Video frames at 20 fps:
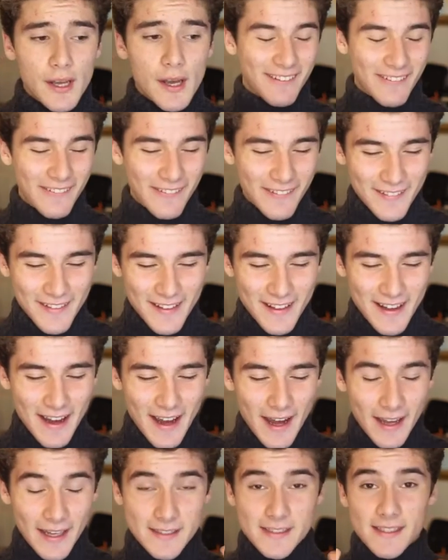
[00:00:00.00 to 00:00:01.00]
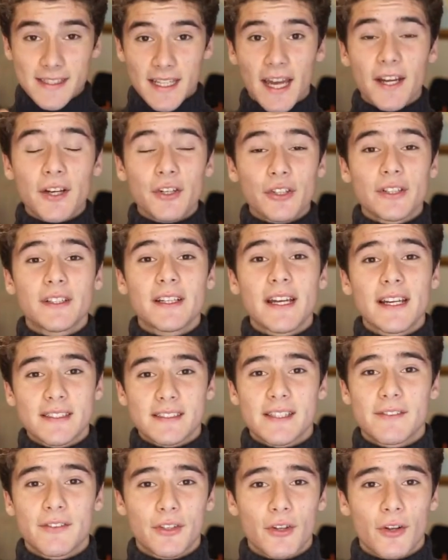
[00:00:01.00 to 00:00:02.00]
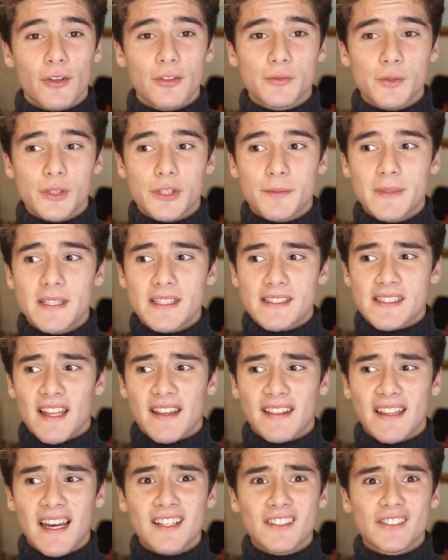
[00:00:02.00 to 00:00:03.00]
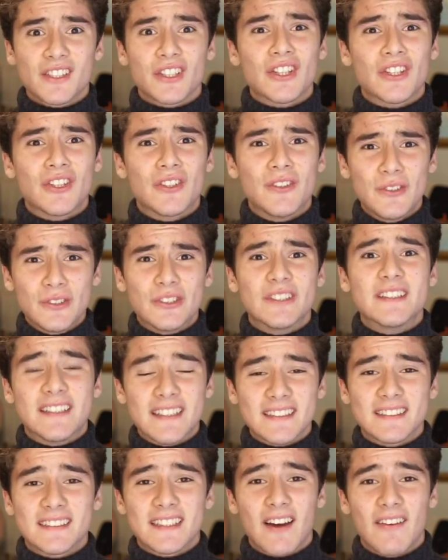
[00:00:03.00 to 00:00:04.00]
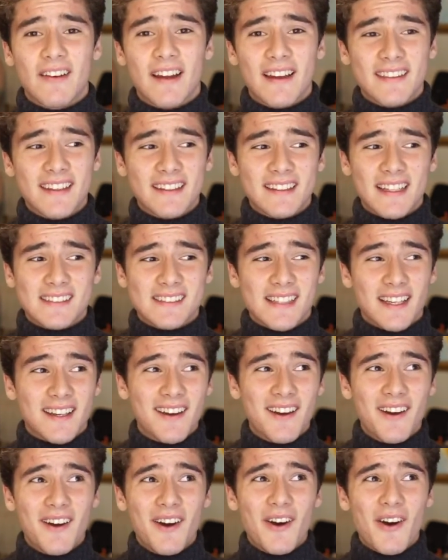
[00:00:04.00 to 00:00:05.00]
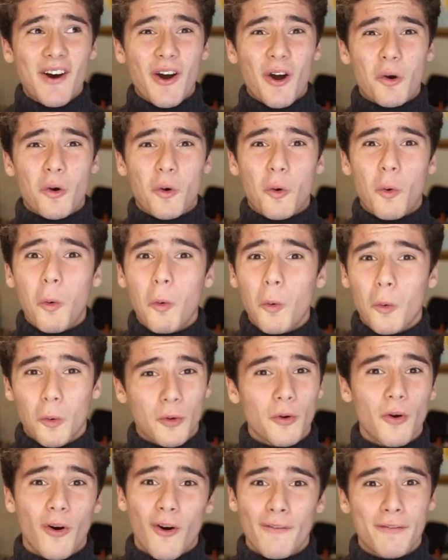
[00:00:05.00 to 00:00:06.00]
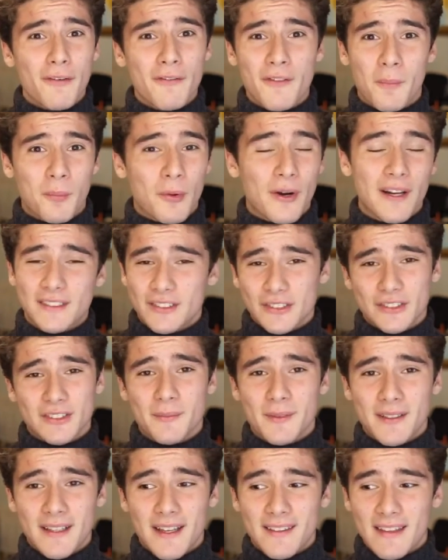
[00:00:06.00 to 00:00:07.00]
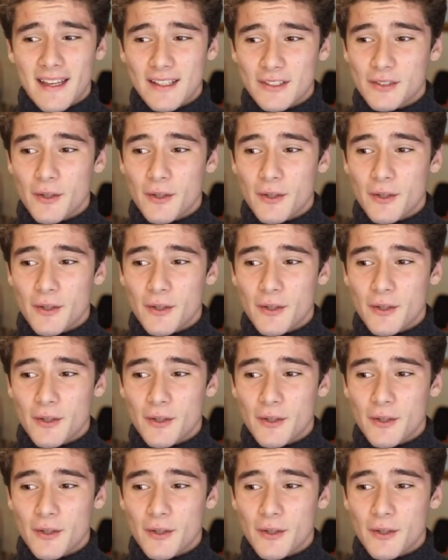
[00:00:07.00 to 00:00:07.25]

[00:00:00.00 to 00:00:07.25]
So it's $997, which means that is a huge discount. I think that's like a quarter off of the price or something like that.